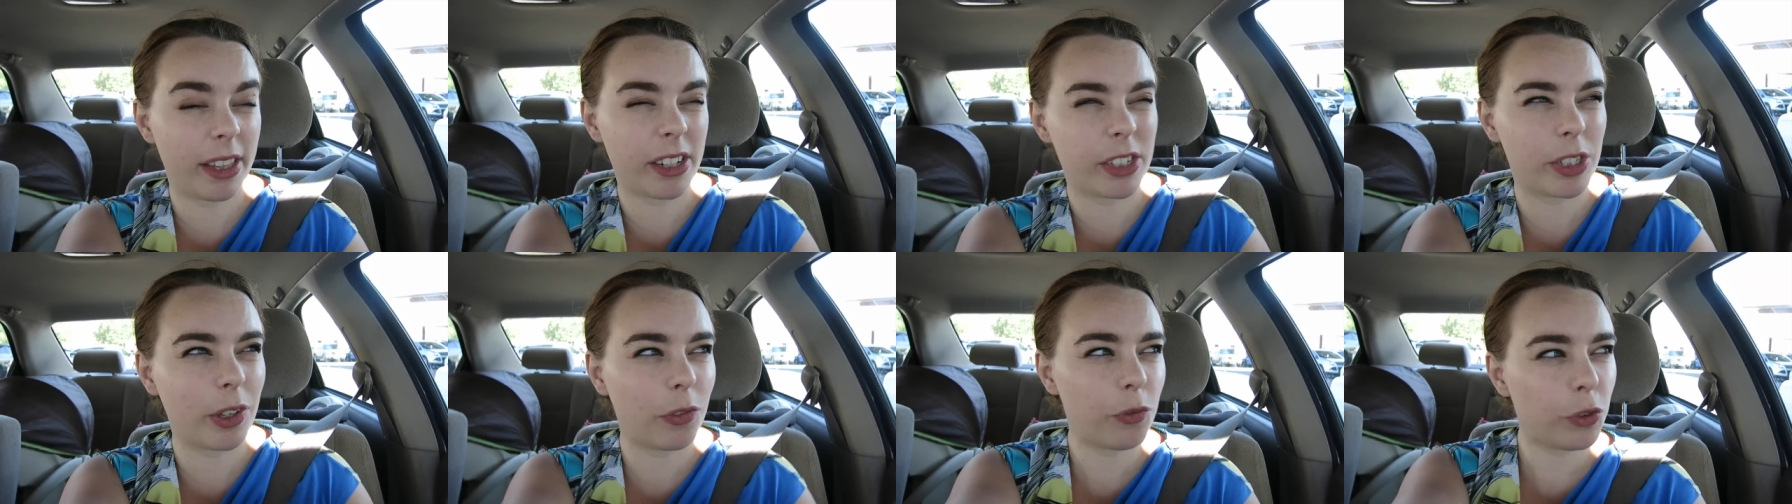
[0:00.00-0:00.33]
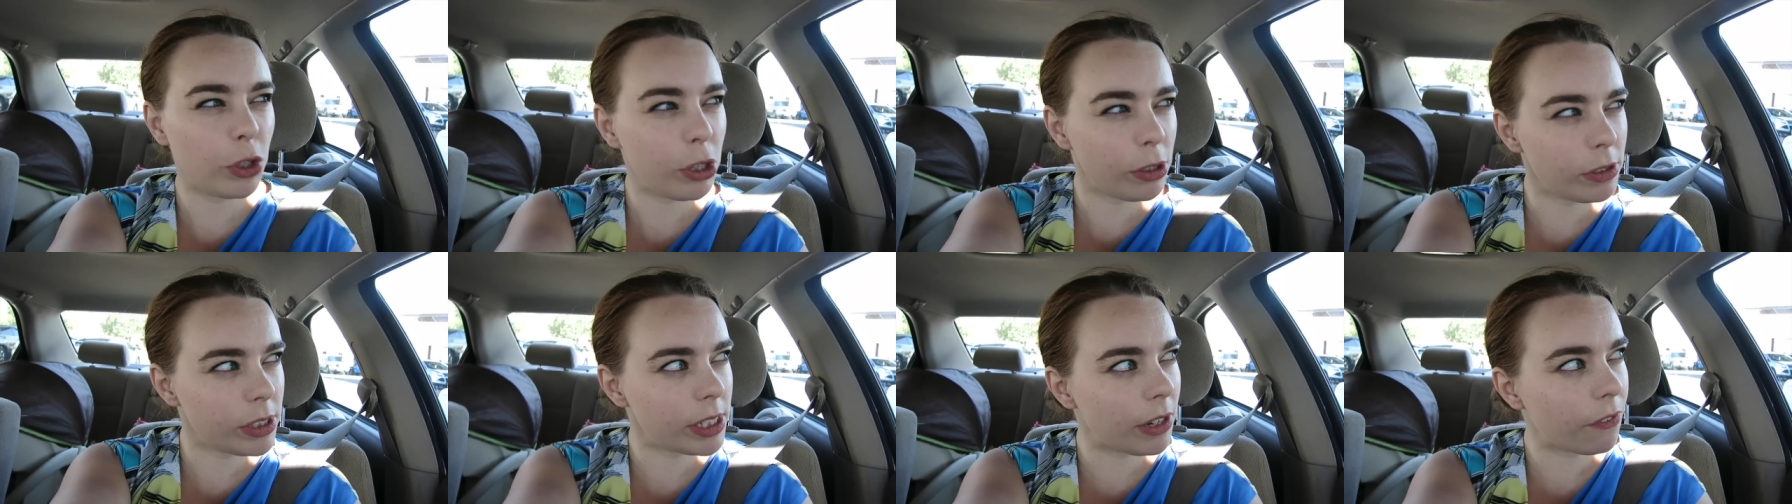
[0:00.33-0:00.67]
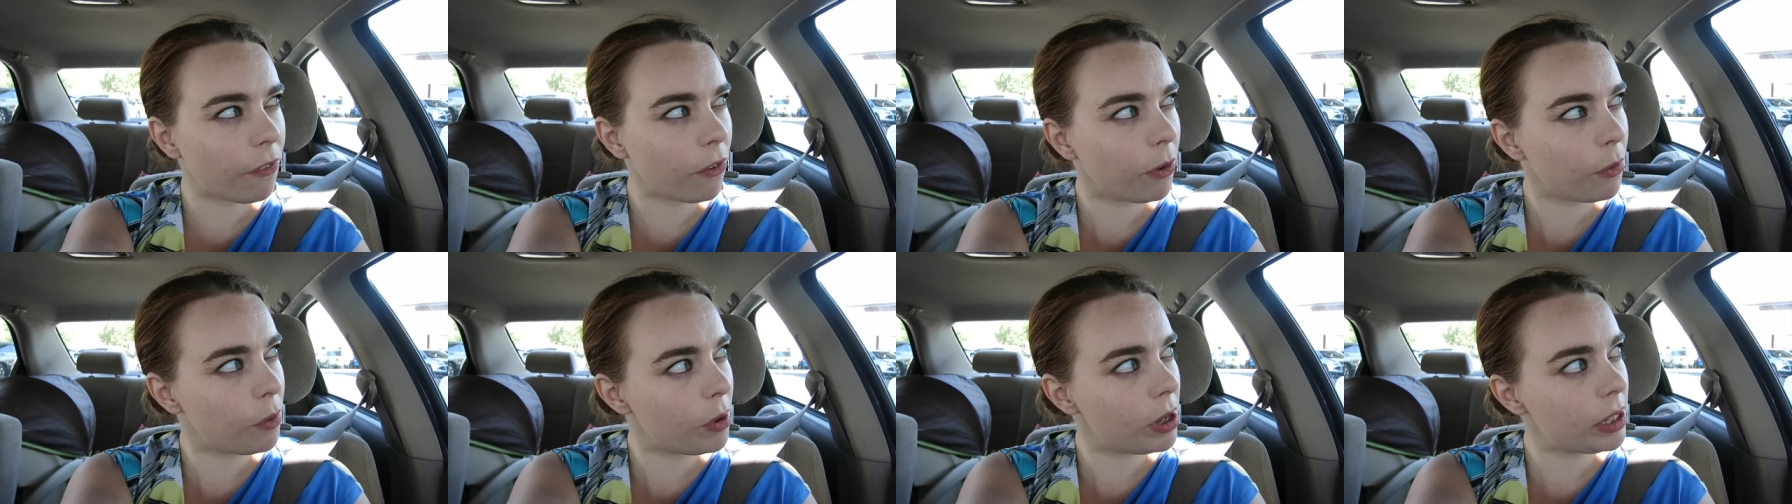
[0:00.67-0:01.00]
There's a few
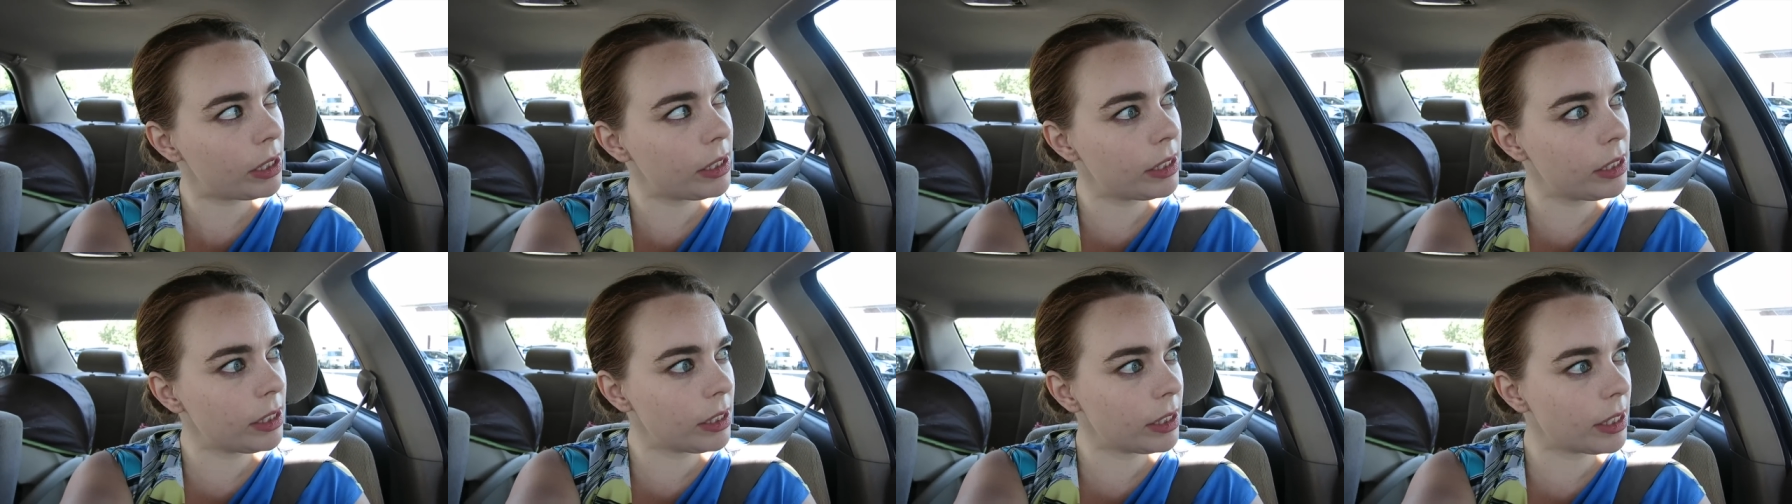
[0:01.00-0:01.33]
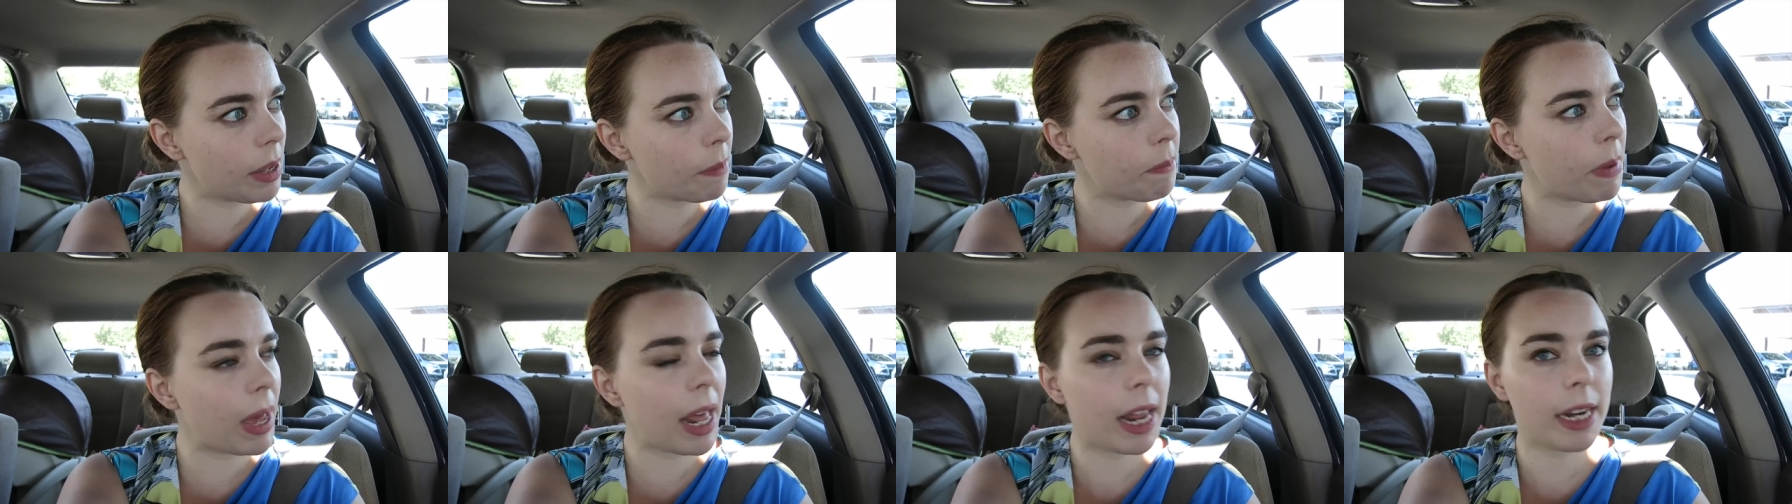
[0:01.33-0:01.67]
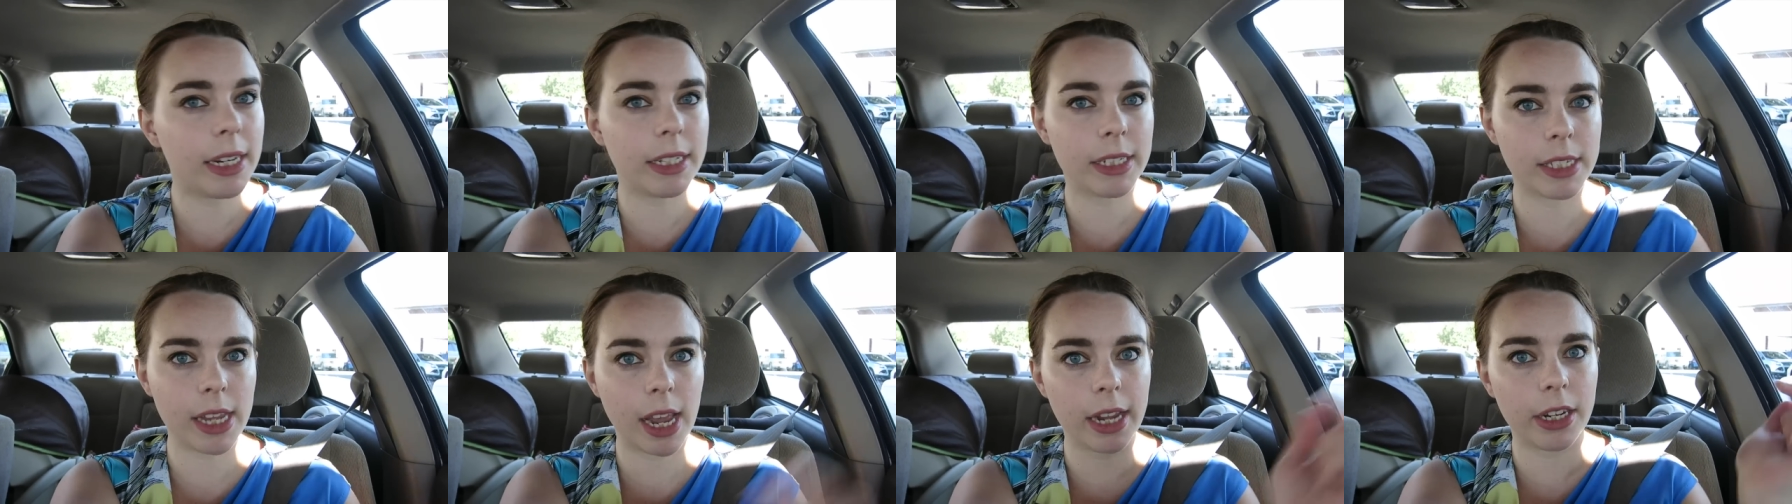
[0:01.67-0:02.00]
different ones, but
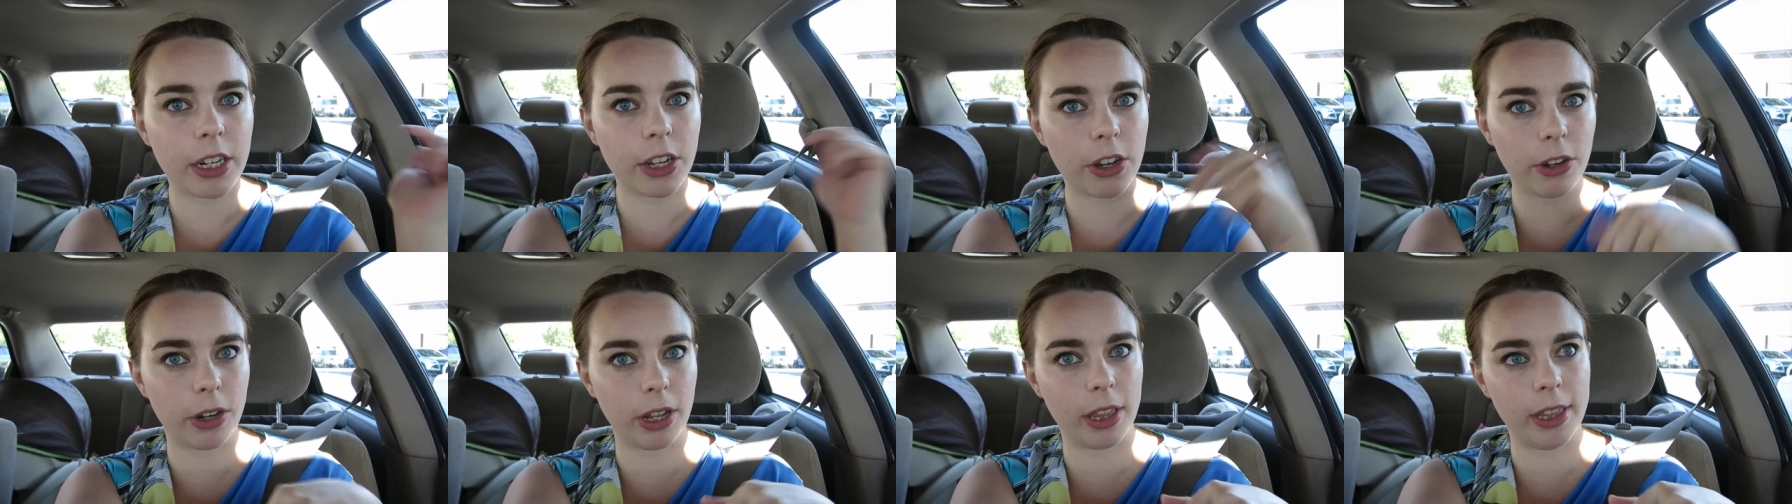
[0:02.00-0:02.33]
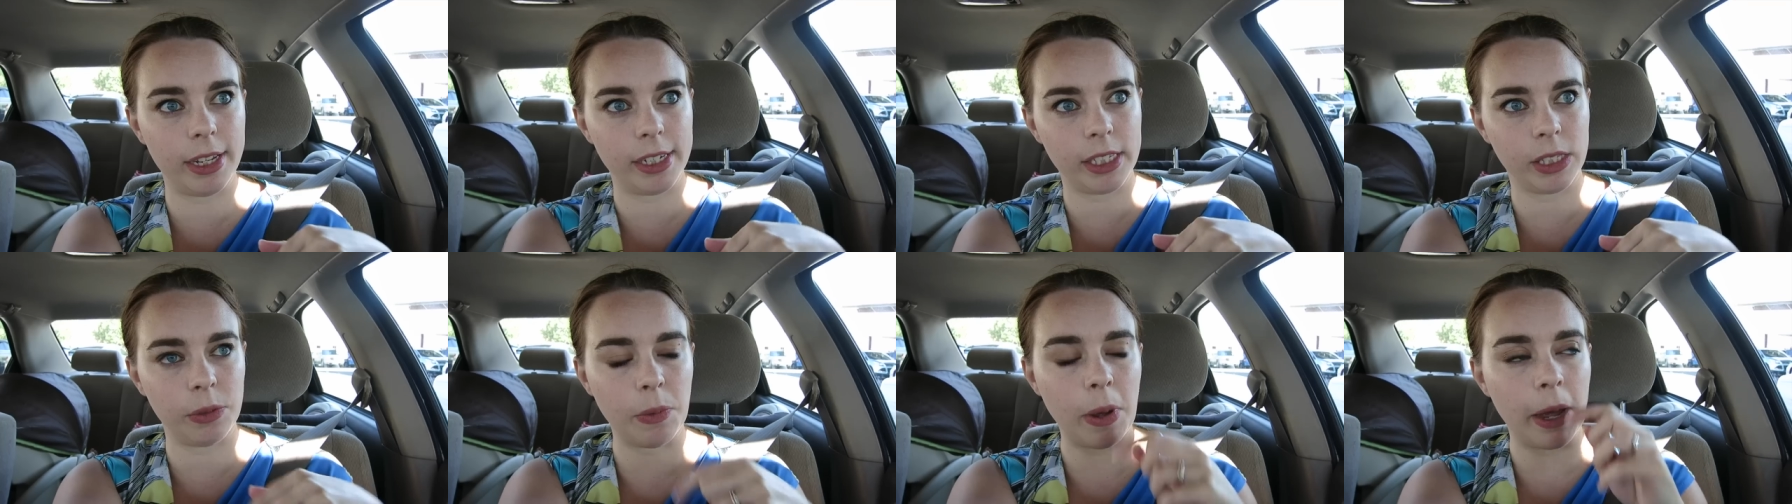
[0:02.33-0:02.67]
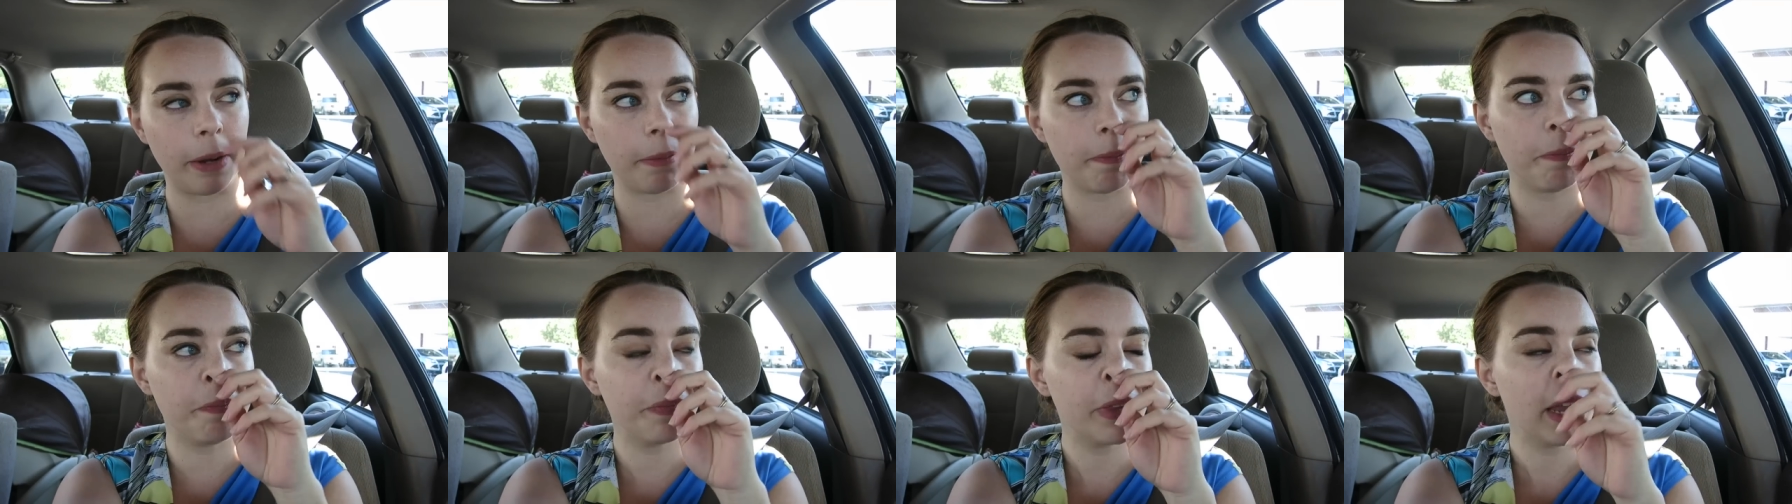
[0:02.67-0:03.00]
I decided to go to this
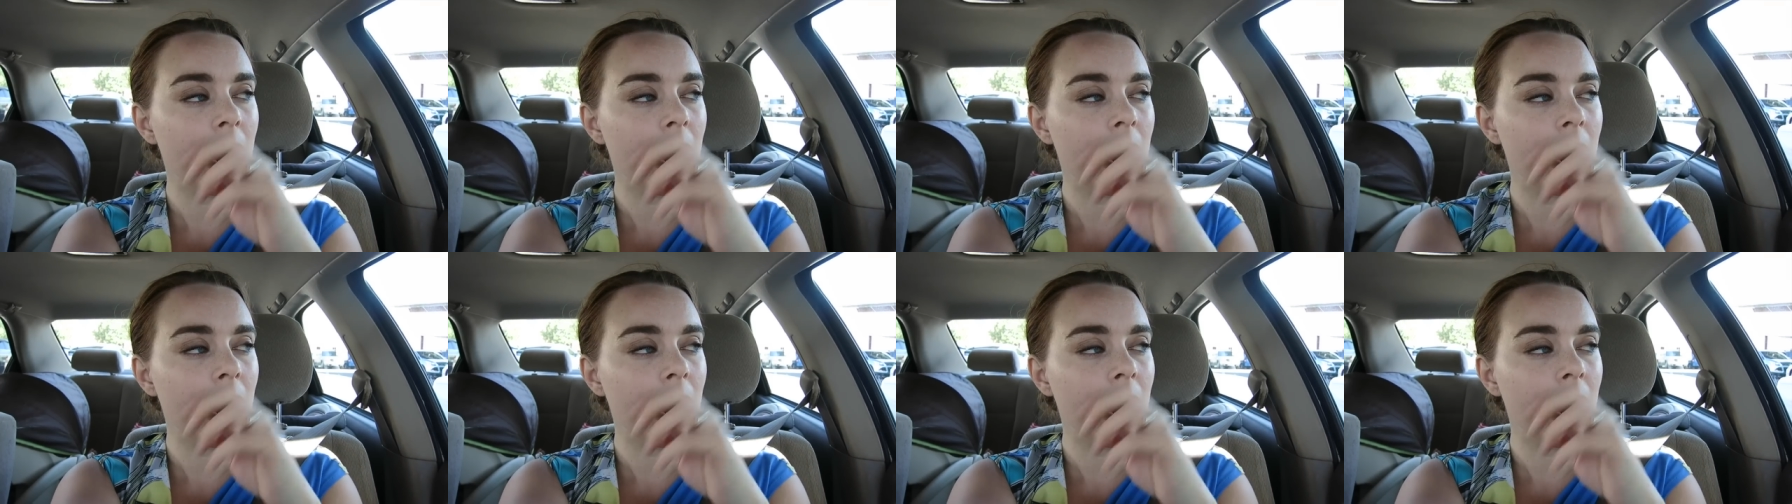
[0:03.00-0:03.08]
one